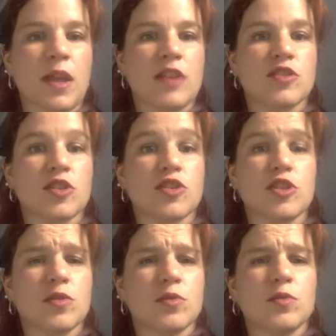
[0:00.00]
So do
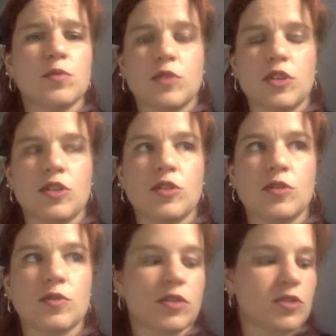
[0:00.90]
you,
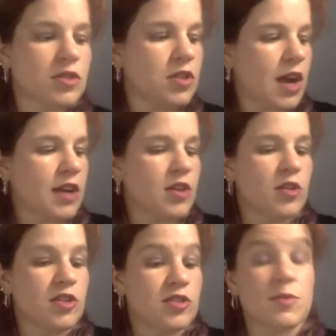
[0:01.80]
I know
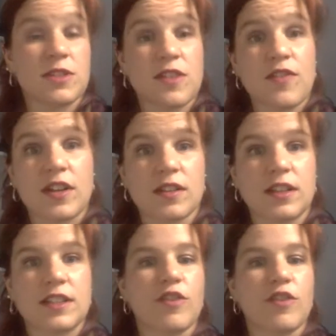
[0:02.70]
you're
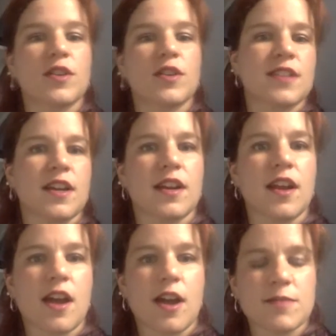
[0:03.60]
specifically focused on
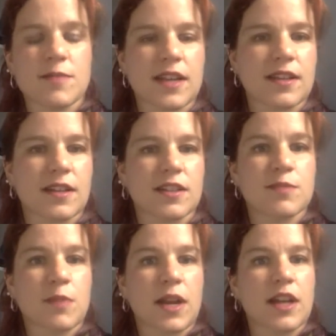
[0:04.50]

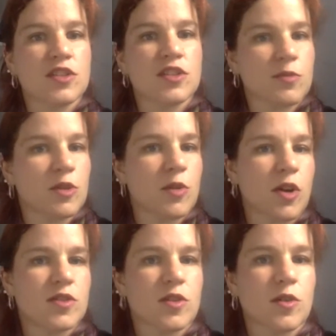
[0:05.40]
psychedelics, but I assume you
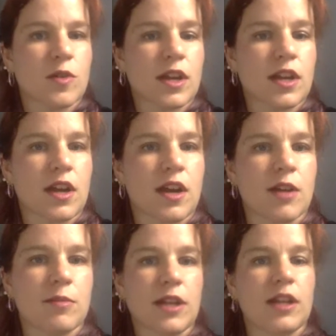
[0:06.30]
also
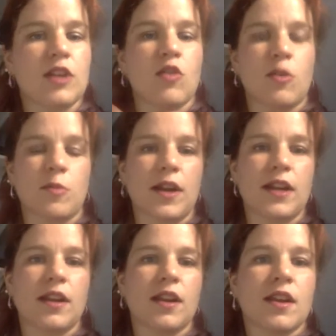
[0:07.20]

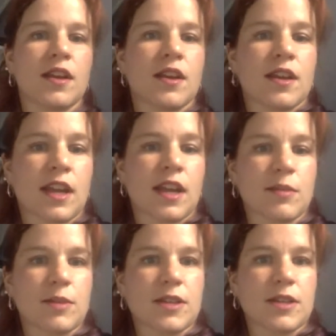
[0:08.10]
incorporate
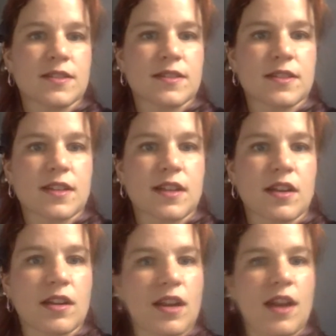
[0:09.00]
cannabis
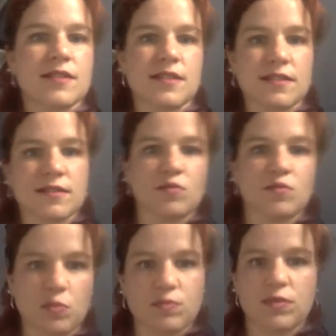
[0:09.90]
as a
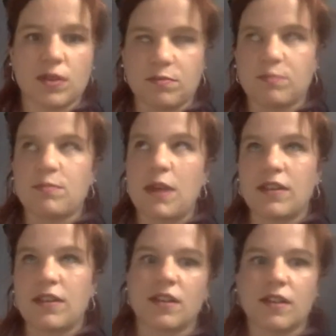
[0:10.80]

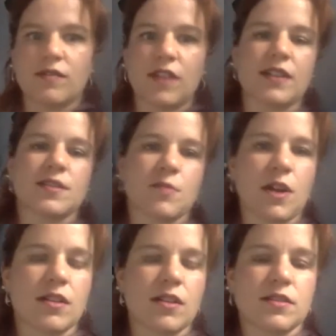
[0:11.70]
method of that as
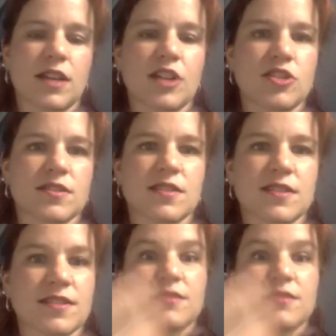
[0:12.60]
well, not just this.